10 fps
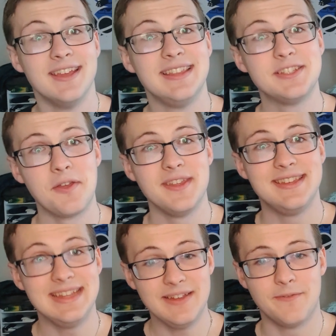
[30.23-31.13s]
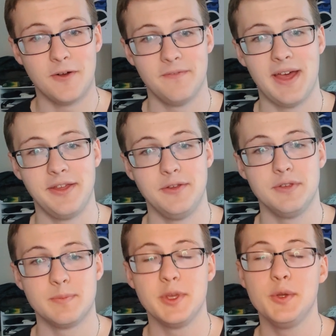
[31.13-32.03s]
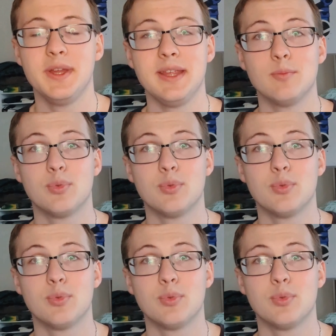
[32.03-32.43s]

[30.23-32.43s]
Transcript: These are the default values, but you can